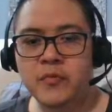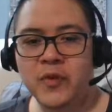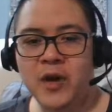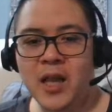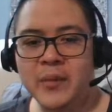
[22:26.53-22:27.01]

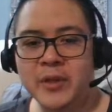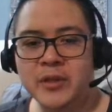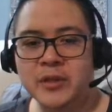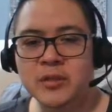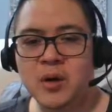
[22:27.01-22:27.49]

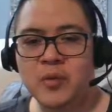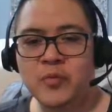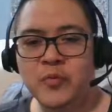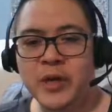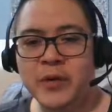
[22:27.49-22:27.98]
Elemental Storm
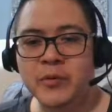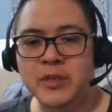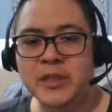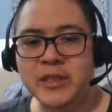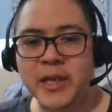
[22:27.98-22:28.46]
we will
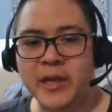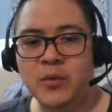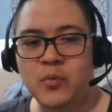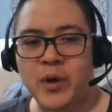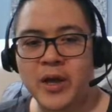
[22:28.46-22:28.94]
stick
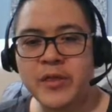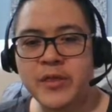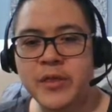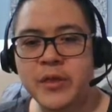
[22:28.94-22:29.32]
with.